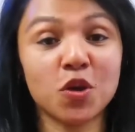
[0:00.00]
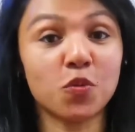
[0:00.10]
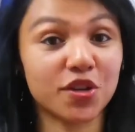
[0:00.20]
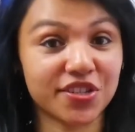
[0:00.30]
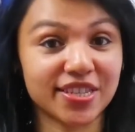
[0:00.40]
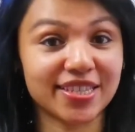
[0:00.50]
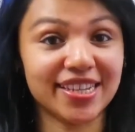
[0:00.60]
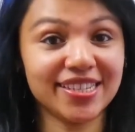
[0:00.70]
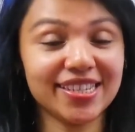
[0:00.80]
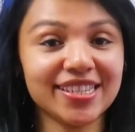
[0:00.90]
What is a
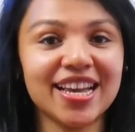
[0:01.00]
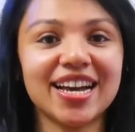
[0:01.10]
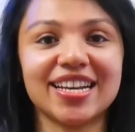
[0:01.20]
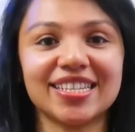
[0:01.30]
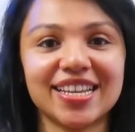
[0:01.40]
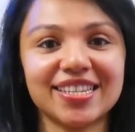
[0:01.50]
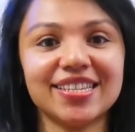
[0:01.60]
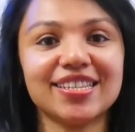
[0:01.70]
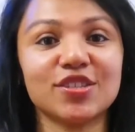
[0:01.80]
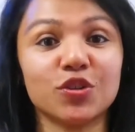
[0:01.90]
sentence? A
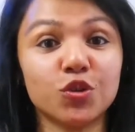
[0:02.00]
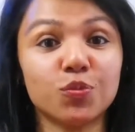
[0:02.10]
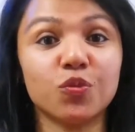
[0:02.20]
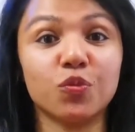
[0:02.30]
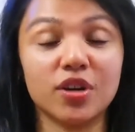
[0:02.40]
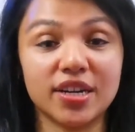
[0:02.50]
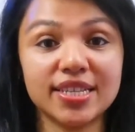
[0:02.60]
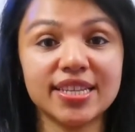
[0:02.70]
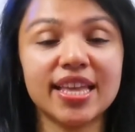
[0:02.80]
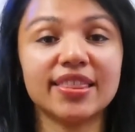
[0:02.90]
sentence is a group of
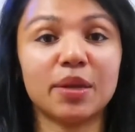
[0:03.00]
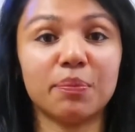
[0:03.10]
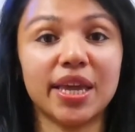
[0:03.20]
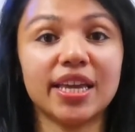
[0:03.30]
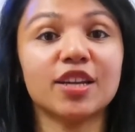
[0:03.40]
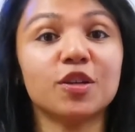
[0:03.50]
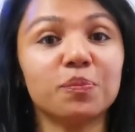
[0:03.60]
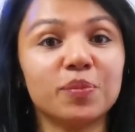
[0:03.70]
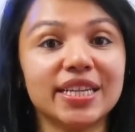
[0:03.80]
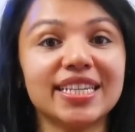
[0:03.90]
words that make
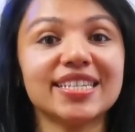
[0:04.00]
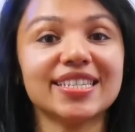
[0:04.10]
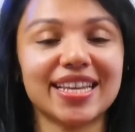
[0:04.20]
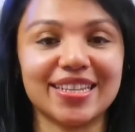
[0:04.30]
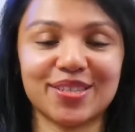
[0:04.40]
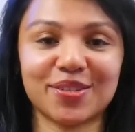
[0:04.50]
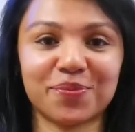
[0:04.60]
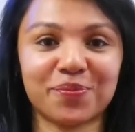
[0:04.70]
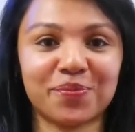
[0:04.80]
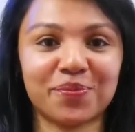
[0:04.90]
complete sense.
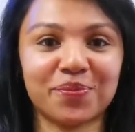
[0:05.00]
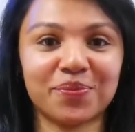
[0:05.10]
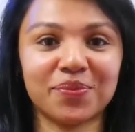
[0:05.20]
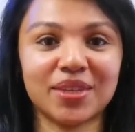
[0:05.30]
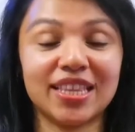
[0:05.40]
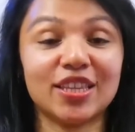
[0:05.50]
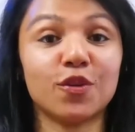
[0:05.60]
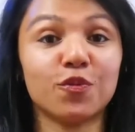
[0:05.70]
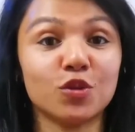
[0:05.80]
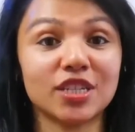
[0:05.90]
There
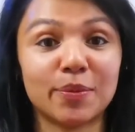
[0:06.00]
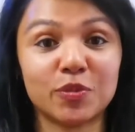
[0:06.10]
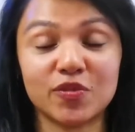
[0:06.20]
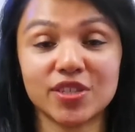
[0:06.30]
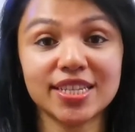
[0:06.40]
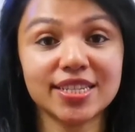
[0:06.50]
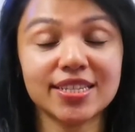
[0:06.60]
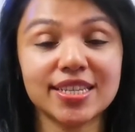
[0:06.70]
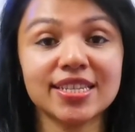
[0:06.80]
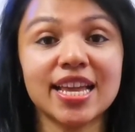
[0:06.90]
are 4 types of
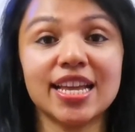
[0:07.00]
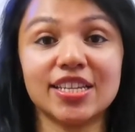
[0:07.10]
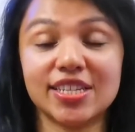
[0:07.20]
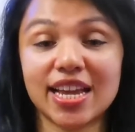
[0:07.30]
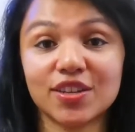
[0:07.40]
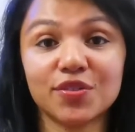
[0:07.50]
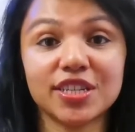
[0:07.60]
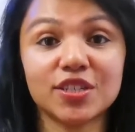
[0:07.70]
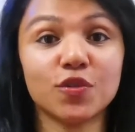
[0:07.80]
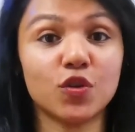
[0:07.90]
sentences:
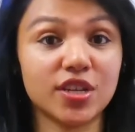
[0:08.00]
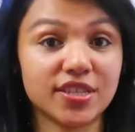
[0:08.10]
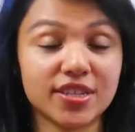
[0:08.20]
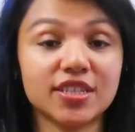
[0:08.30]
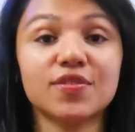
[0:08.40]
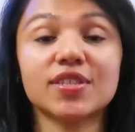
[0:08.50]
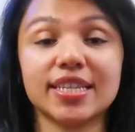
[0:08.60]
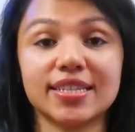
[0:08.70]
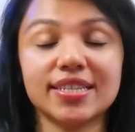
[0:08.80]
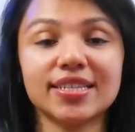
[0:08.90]
declarative or assertive
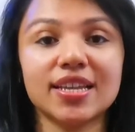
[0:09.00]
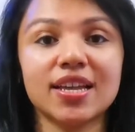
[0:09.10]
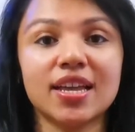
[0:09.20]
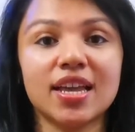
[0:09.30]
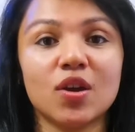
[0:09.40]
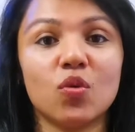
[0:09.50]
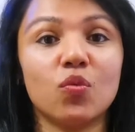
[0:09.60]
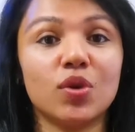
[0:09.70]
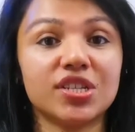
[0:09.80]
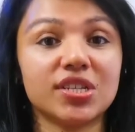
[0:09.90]
sentence,
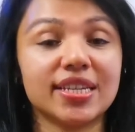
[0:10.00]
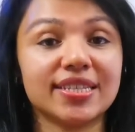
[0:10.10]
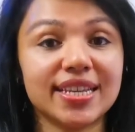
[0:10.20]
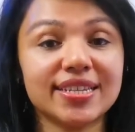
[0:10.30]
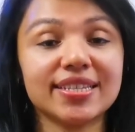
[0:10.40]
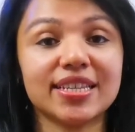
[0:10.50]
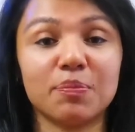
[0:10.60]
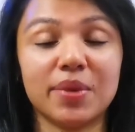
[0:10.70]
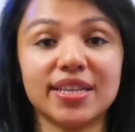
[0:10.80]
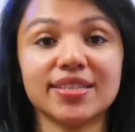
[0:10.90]
which is a sentence
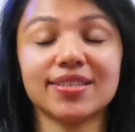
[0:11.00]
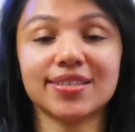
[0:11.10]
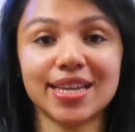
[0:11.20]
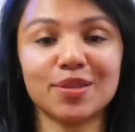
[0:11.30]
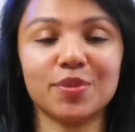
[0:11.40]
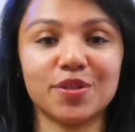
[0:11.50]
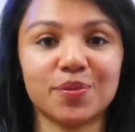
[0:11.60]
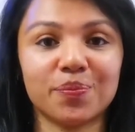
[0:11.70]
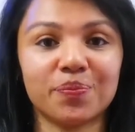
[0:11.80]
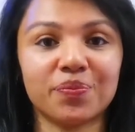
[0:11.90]
that makes a statement.